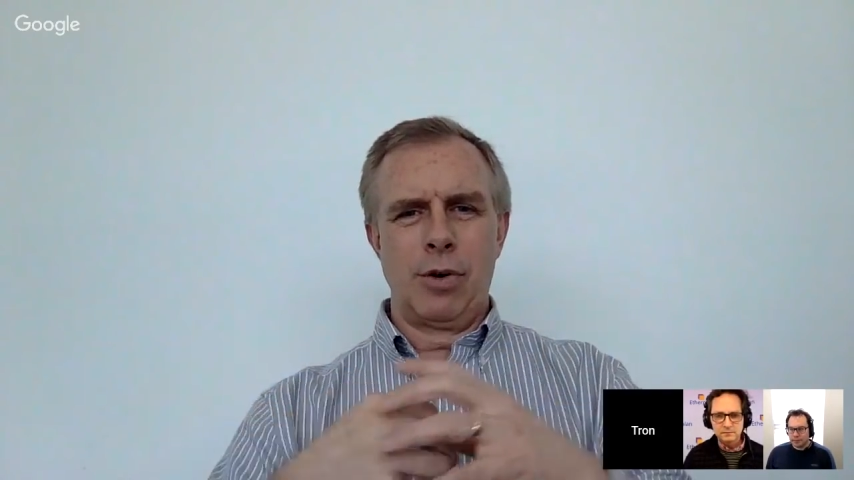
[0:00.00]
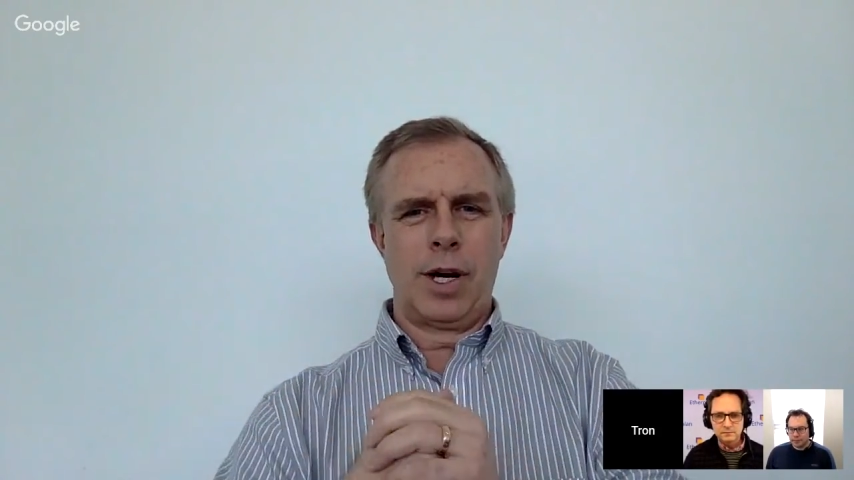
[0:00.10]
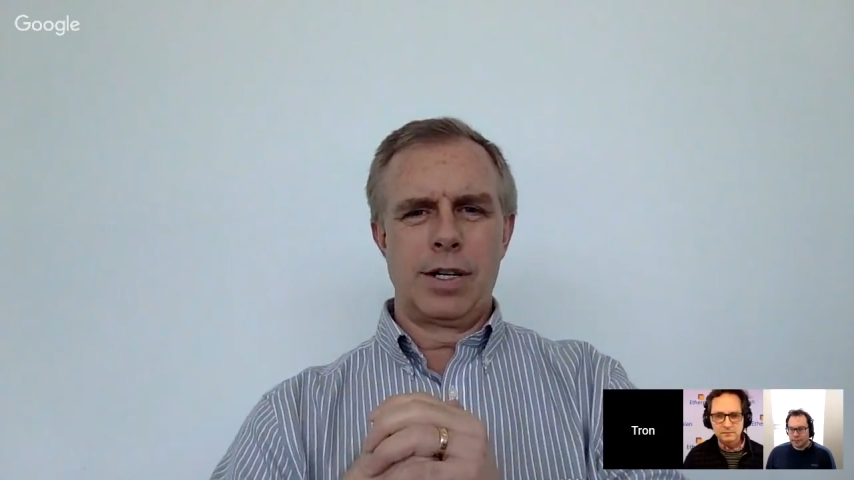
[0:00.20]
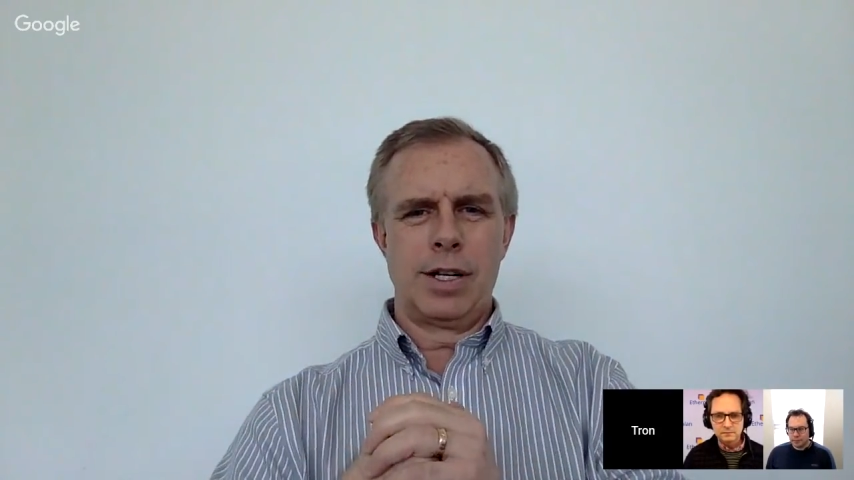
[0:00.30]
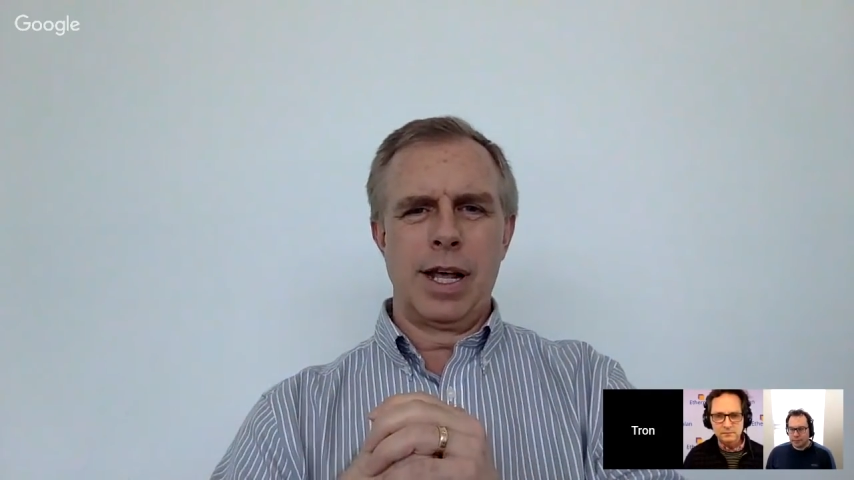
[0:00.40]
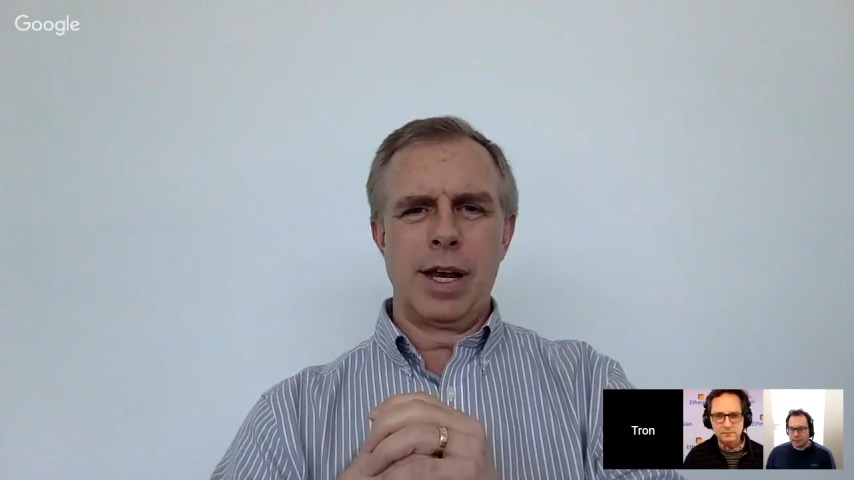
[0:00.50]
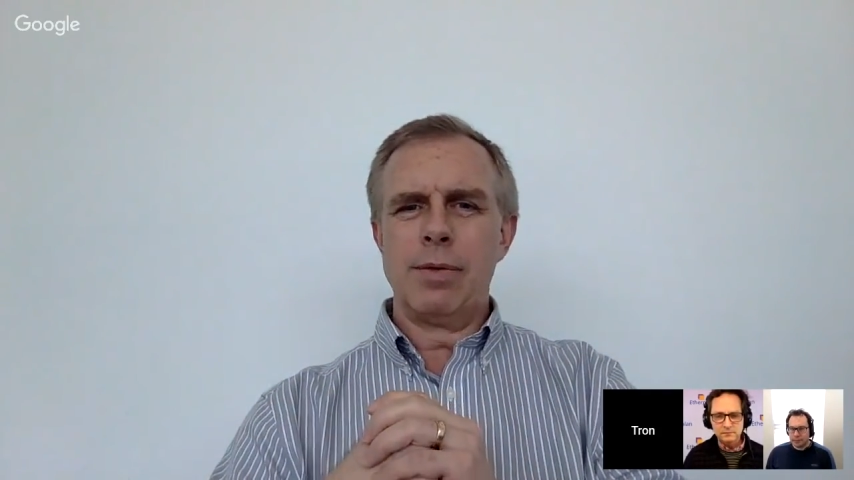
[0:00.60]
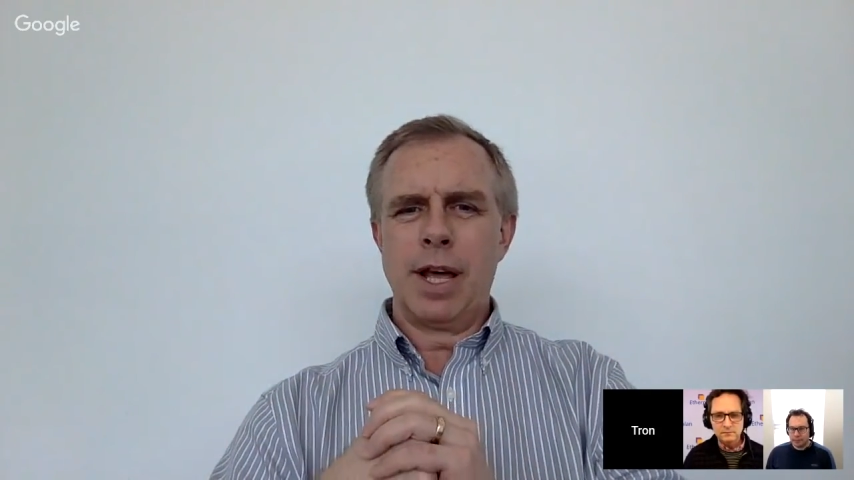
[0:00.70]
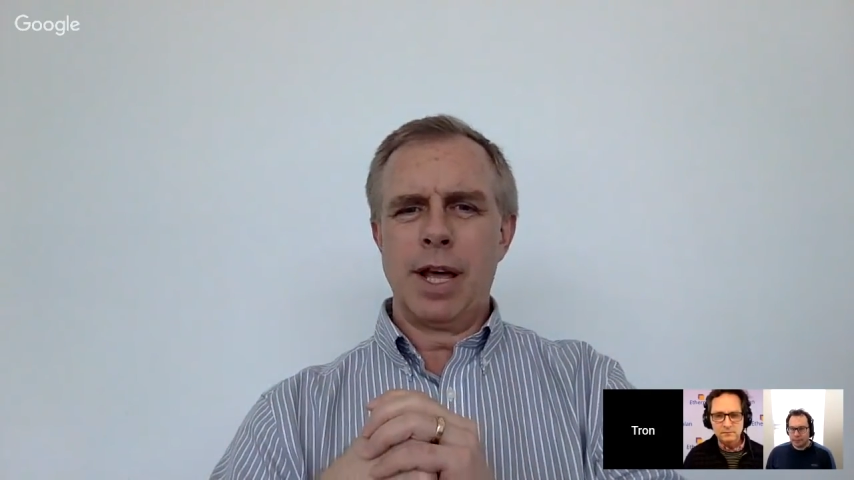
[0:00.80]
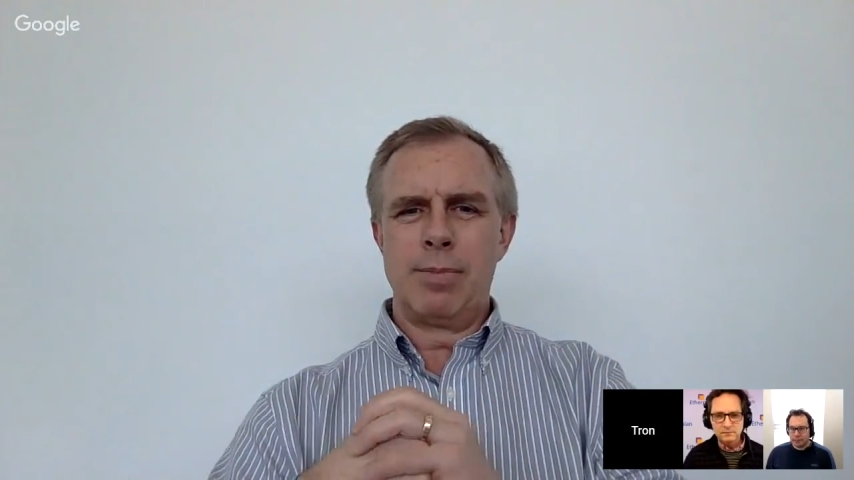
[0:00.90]
requires a lot
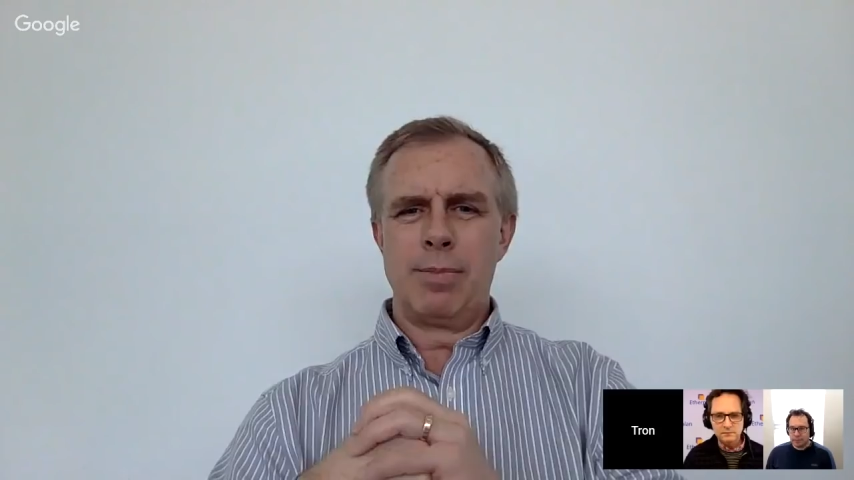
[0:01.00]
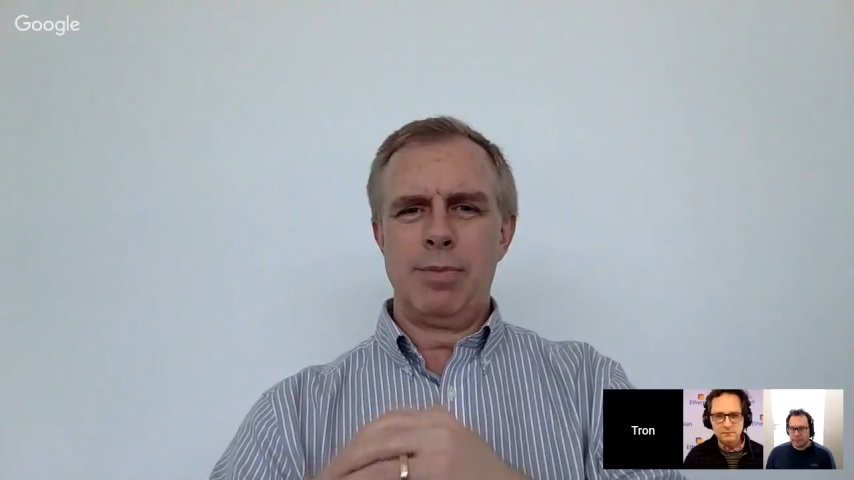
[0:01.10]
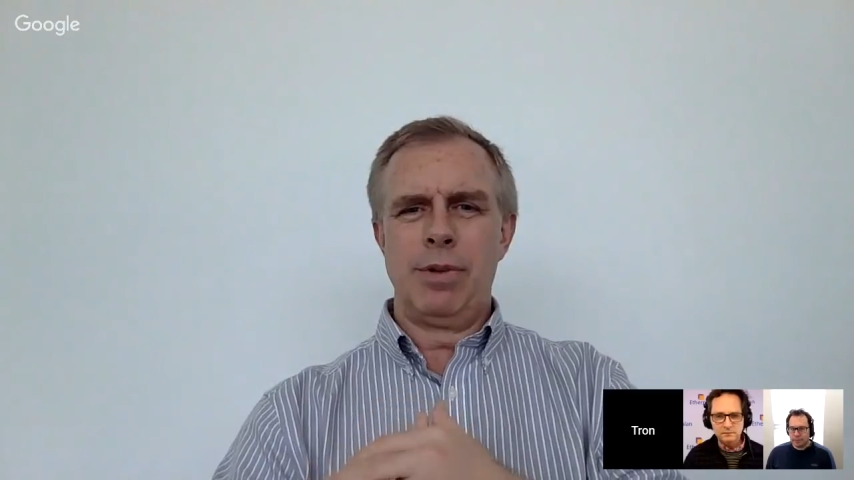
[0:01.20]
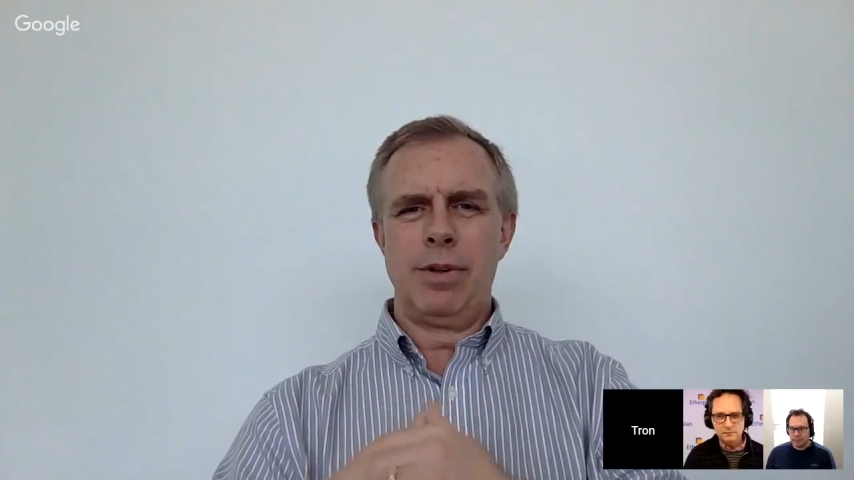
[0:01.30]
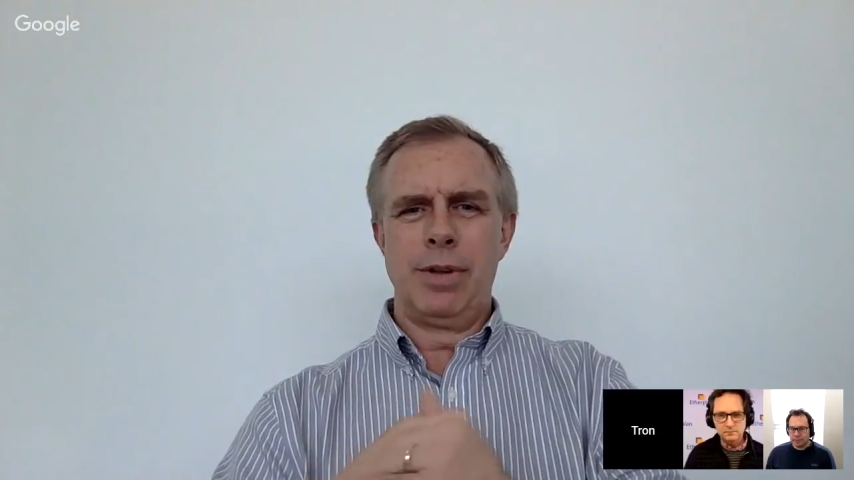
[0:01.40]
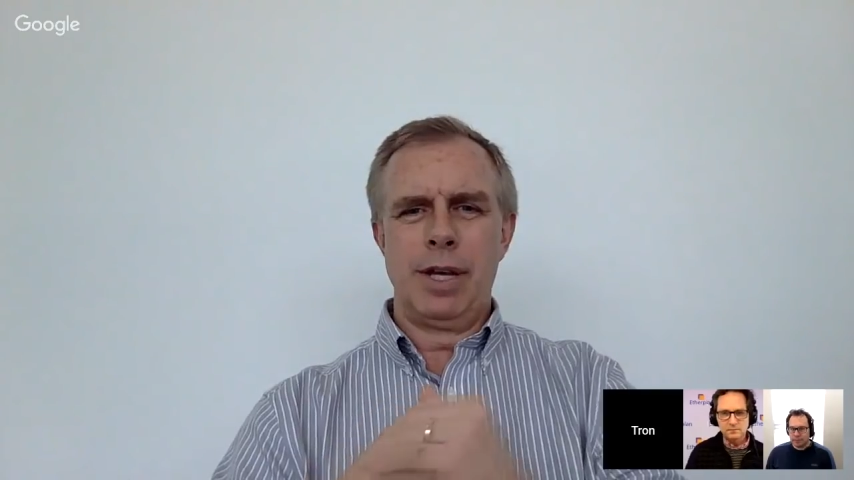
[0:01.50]
of people